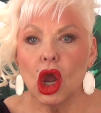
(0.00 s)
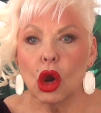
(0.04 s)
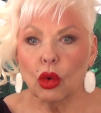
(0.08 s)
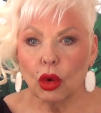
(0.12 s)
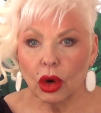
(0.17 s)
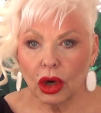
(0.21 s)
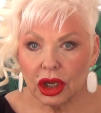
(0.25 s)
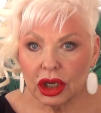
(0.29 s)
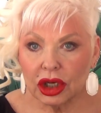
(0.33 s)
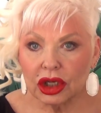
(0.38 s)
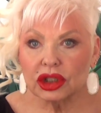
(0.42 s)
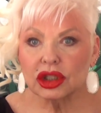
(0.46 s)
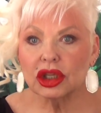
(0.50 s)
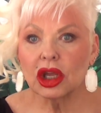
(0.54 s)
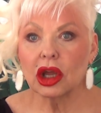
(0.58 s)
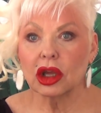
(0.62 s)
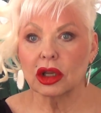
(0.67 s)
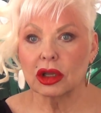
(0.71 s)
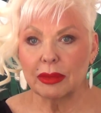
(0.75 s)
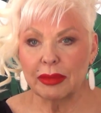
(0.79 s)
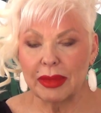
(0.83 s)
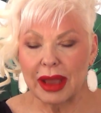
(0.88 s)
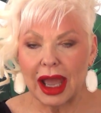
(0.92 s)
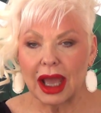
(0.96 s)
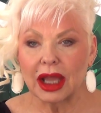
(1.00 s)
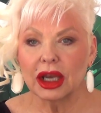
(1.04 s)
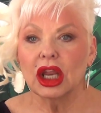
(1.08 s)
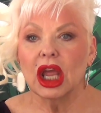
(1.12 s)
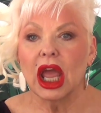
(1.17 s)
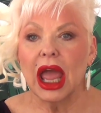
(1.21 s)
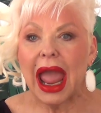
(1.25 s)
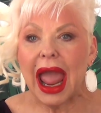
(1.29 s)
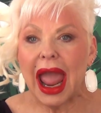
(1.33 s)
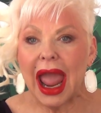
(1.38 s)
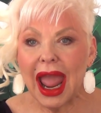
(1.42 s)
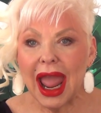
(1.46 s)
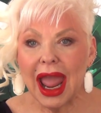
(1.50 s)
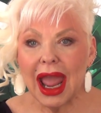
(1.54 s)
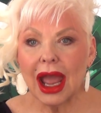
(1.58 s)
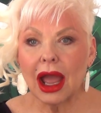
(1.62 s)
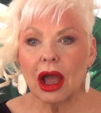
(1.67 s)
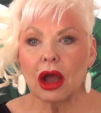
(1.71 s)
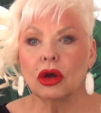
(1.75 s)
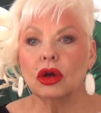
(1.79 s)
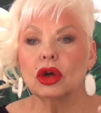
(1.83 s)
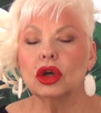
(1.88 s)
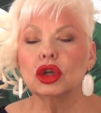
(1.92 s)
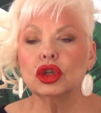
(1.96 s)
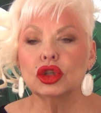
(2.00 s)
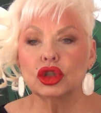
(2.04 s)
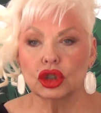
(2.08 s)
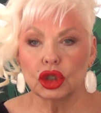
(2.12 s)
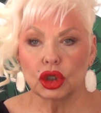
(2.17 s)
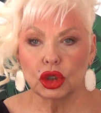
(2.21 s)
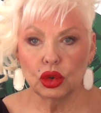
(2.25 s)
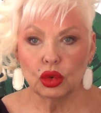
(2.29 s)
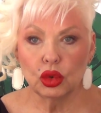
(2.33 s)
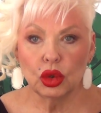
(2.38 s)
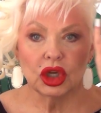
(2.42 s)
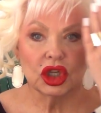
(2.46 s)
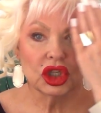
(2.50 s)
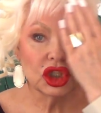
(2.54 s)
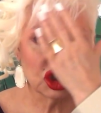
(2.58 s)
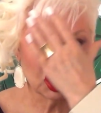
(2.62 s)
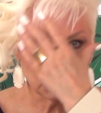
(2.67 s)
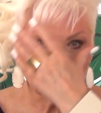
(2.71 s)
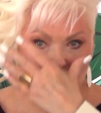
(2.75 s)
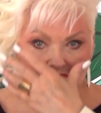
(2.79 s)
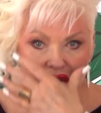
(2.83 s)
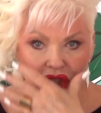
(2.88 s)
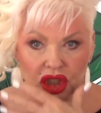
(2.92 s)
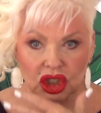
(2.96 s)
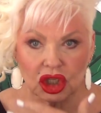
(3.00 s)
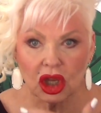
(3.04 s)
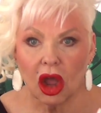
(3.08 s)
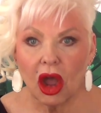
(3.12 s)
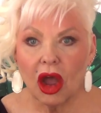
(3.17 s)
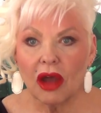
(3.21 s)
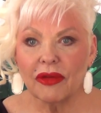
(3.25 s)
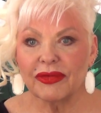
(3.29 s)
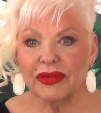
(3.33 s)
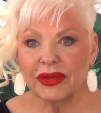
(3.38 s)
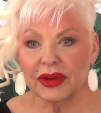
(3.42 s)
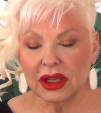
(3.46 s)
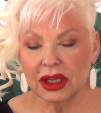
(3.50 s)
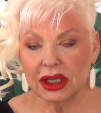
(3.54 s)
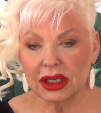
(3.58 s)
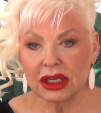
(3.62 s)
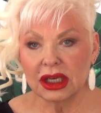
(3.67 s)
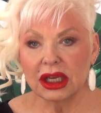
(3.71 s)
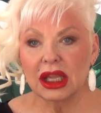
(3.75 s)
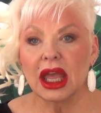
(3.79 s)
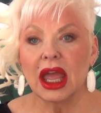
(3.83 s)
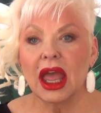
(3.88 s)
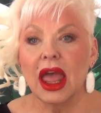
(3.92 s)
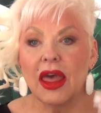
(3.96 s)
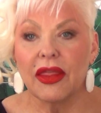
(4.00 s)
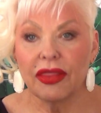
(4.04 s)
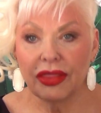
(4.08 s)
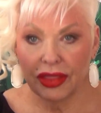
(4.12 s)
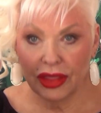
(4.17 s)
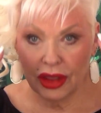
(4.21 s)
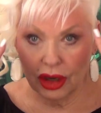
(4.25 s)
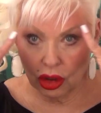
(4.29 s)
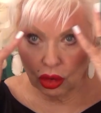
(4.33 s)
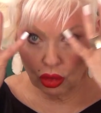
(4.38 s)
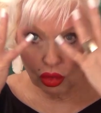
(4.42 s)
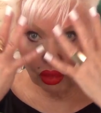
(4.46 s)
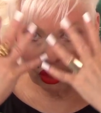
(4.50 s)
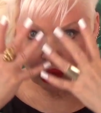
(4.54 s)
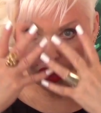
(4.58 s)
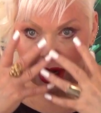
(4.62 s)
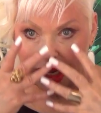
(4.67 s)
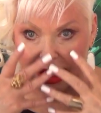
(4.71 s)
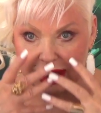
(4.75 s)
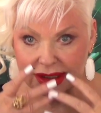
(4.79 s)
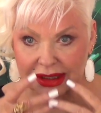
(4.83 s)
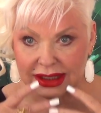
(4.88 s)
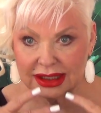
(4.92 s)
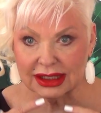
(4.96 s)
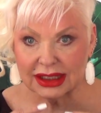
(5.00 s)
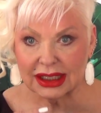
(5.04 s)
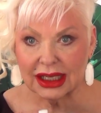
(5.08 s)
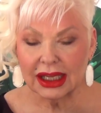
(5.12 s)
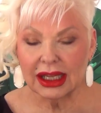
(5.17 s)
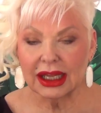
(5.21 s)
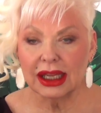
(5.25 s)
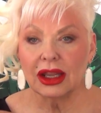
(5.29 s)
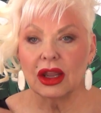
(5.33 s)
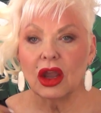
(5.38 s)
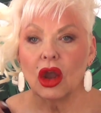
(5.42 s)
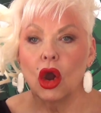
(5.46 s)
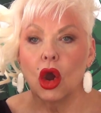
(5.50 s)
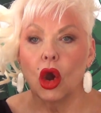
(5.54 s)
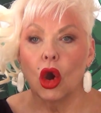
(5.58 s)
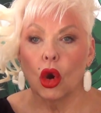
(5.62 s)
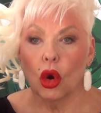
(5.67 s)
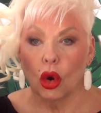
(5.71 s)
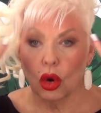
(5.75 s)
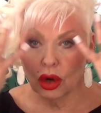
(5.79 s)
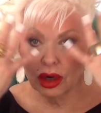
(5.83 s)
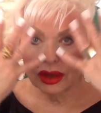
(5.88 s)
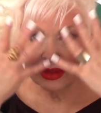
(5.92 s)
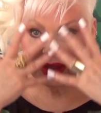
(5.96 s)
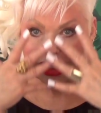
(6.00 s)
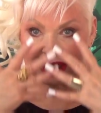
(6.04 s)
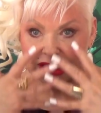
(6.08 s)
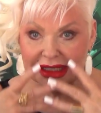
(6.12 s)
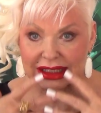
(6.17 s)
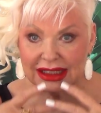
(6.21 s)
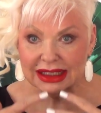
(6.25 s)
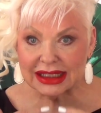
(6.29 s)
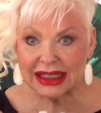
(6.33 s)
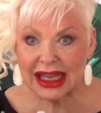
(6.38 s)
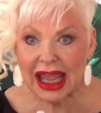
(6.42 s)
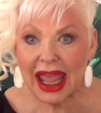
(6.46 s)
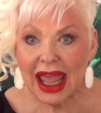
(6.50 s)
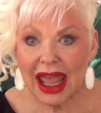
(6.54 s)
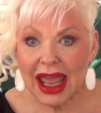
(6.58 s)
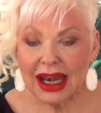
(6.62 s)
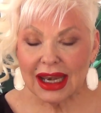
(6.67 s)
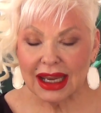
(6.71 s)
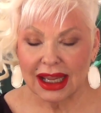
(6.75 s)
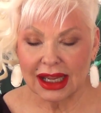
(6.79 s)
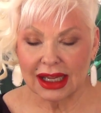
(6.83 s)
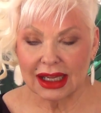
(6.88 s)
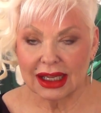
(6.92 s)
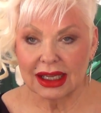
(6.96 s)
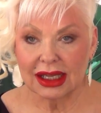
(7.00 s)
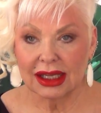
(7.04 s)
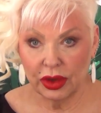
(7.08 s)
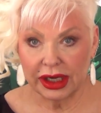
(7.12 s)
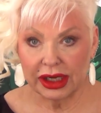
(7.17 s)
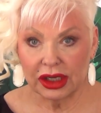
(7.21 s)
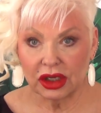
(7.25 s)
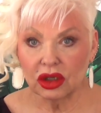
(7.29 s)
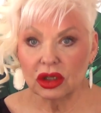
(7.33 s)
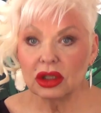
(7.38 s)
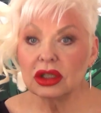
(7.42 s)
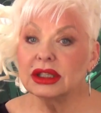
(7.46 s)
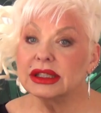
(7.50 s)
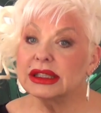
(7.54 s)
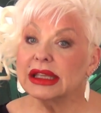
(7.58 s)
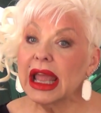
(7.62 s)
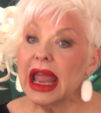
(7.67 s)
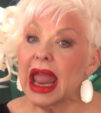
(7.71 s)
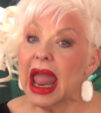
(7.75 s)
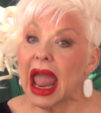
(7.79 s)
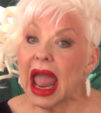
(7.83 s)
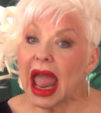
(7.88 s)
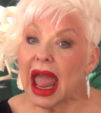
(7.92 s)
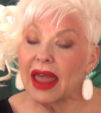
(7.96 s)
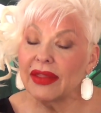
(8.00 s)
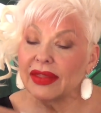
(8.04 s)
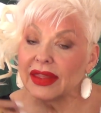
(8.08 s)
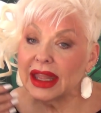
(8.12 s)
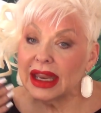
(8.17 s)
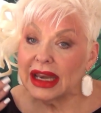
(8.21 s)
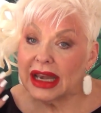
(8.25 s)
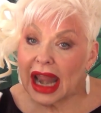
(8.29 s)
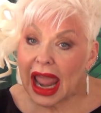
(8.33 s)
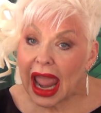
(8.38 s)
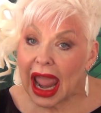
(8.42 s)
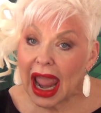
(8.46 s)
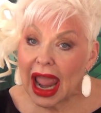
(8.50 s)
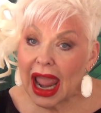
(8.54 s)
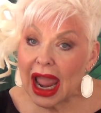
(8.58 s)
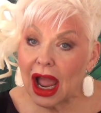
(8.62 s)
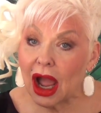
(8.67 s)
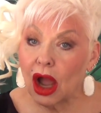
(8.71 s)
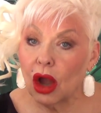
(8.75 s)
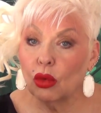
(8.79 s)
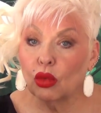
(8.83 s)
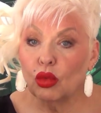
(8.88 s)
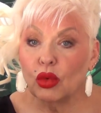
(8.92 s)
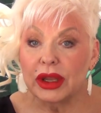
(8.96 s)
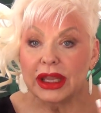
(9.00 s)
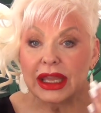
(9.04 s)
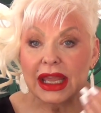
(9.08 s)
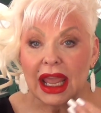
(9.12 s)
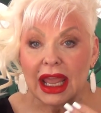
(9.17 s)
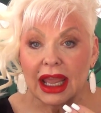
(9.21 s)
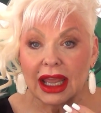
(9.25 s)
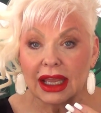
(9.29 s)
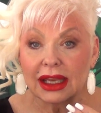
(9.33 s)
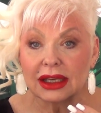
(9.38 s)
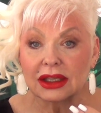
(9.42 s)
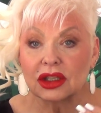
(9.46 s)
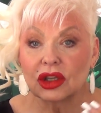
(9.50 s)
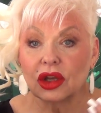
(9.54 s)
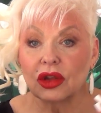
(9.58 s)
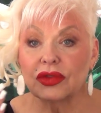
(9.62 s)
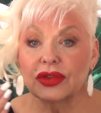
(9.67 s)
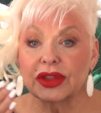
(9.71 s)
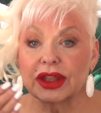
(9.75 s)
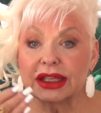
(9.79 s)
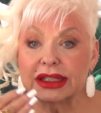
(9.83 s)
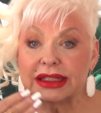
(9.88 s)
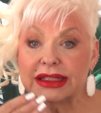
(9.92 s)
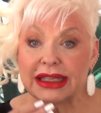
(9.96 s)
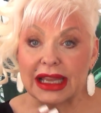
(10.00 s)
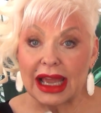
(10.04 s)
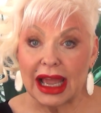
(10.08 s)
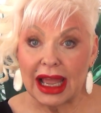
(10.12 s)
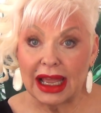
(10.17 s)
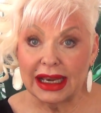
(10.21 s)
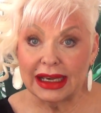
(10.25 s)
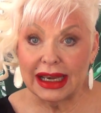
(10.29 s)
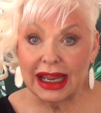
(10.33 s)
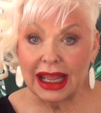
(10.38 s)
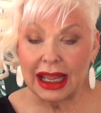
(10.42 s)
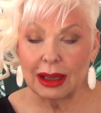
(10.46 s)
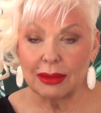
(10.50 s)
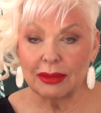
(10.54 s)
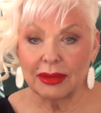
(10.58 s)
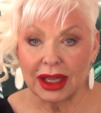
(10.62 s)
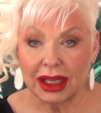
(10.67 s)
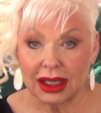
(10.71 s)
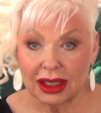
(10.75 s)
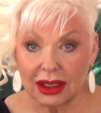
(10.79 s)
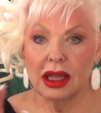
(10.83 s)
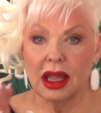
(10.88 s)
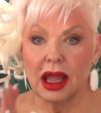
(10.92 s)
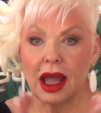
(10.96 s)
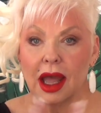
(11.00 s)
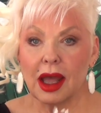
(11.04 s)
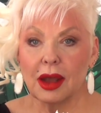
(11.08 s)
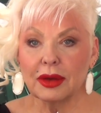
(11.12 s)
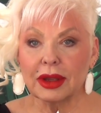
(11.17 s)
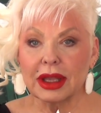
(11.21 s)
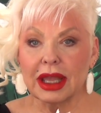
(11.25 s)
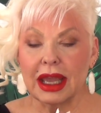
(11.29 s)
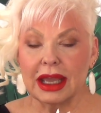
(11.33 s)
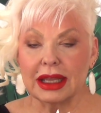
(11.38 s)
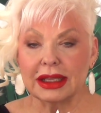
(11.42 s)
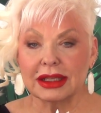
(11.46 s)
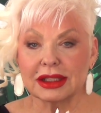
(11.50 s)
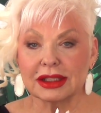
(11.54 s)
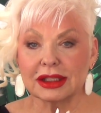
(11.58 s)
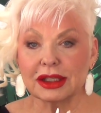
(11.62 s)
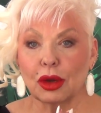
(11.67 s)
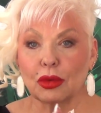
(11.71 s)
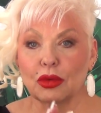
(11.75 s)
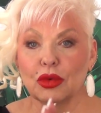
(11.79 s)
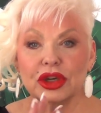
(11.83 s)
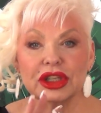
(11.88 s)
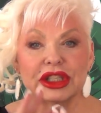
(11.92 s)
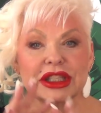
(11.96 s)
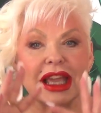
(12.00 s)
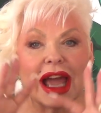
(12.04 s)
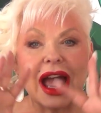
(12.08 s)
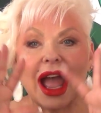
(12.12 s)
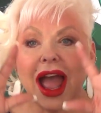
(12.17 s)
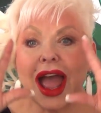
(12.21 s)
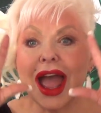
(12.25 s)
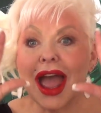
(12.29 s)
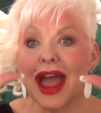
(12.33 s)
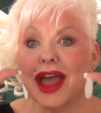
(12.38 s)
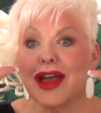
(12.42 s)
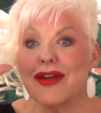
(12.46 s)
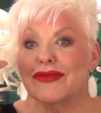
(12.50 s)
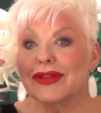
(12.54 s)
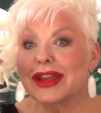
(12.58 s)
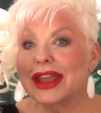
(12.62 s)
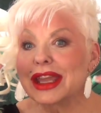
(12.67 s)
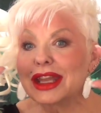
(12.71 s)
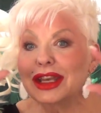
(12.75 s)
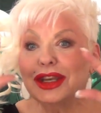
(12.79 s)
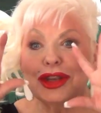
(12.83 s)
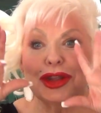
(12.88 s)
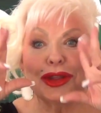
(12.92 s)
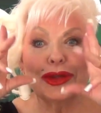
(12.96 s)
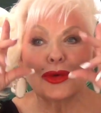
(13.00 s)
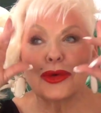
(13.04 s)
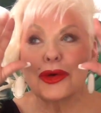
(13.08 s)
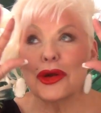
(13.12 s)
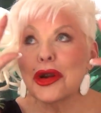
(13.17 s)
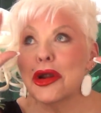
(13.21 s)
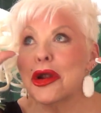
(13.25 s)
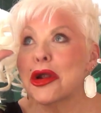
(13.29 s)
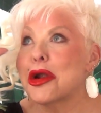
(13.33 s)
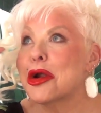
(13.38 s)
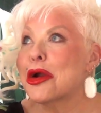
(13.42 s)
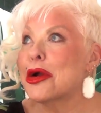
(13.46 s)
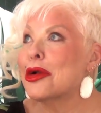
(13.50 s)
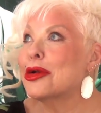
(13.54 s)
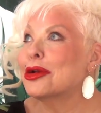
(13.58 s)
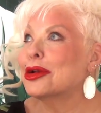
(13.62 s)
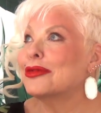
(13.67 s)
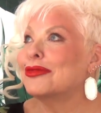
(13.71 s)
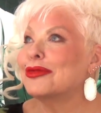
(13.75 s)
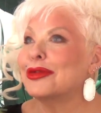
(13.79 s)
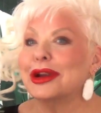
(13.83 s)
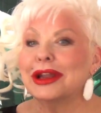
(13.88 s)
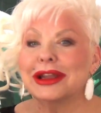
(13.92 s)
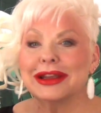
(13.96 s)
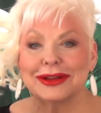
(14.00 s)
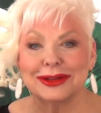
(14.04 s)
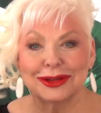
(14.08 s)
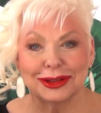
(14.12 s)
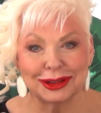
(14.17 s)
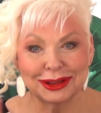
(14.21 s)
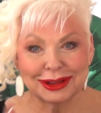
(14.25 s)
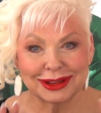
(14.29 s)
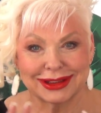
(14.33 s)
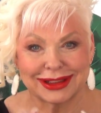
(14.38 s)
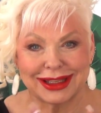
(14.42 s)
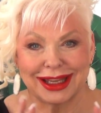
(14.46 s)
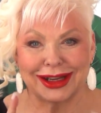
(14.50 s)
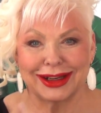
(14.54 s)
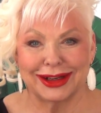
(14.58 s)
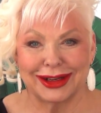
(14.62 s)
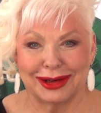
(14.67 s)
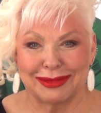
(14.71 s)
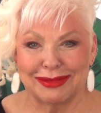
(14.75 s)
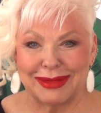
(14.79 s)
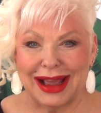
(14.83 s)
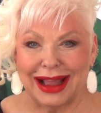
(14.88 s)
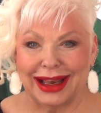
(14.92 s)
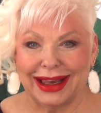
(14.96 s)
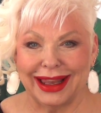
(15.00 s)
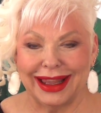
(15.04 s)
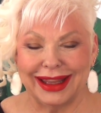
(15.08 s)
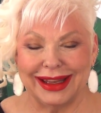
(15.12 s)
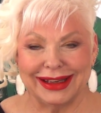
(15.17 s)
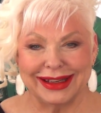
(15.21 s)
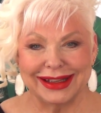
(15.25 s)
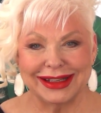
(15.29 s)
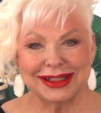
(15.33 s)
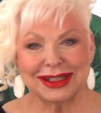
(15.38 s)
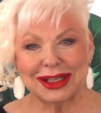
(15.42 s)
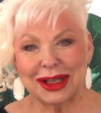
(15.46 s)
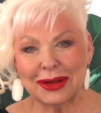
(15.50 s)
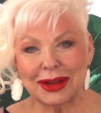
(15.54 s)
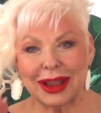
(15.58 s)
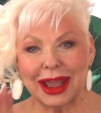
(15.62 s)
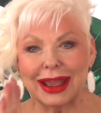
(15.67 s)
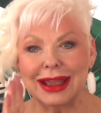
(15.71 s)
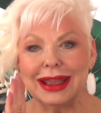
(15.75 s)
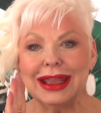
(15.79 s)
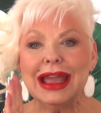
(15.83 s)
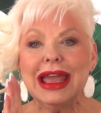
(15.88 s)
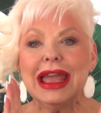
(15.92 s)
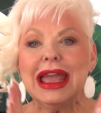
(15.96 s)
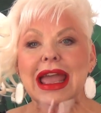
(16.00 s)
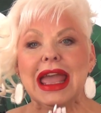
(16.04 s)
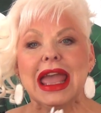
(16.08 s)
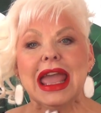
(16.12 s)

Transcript: We're going to talk about how to soften the resting or the static wrinkles and then how we handle the dynamic. Okay, so we're diving into the world of wrinkles here, my ladies, okay?